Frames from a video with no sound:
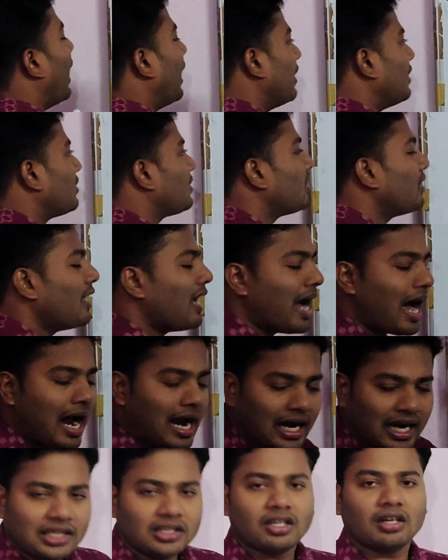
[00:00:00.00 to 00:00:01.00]
and
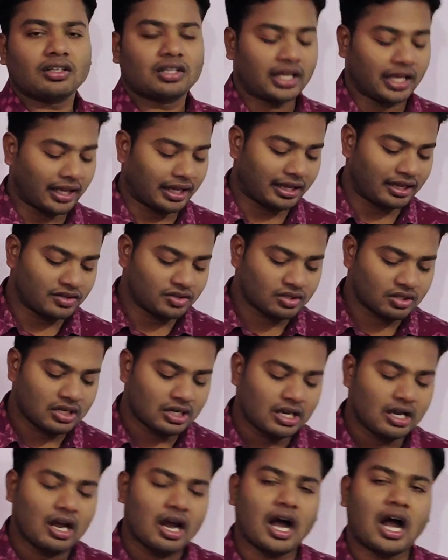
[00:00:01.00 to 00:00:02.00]
another thing is
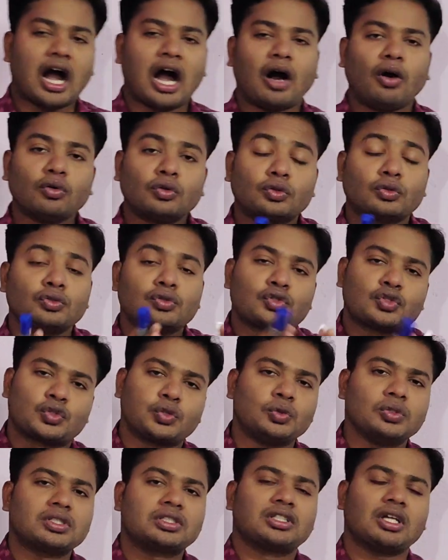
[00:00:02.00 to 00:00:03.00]
how to
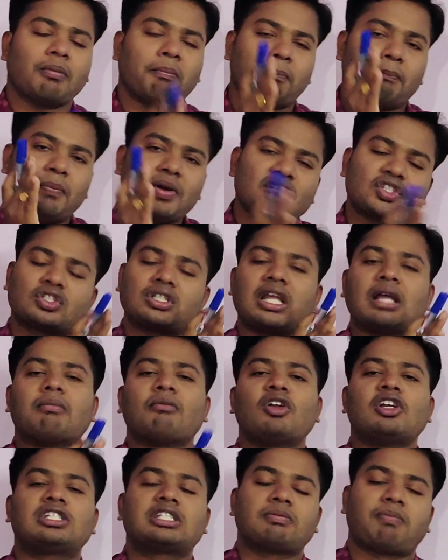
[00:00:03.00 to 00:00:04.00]
choose the best
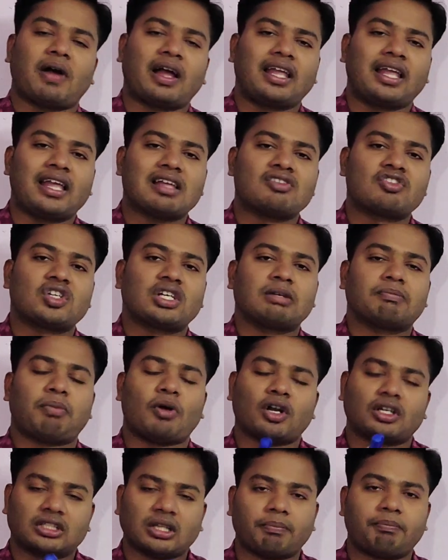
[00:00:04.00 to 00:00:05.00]
emulsifying agent
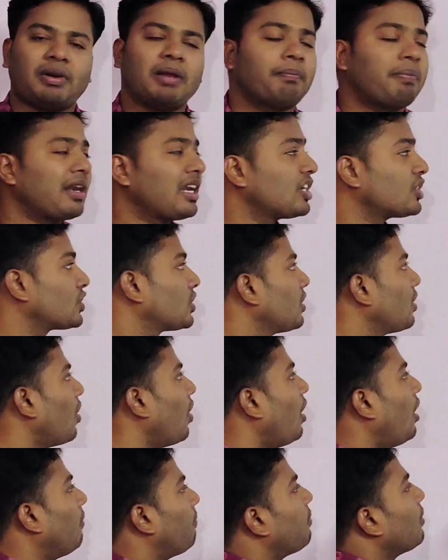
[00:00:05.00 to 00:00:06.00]
for the preparation
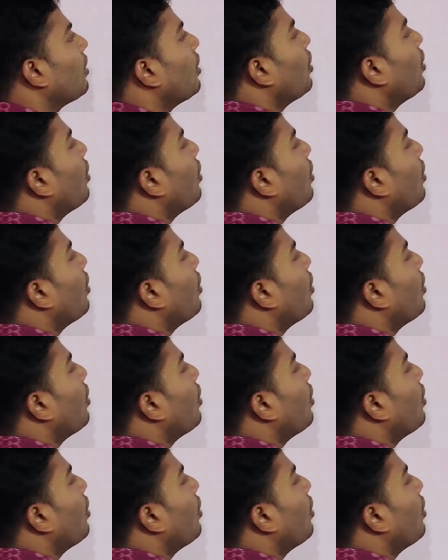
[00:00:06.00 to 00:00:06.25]
of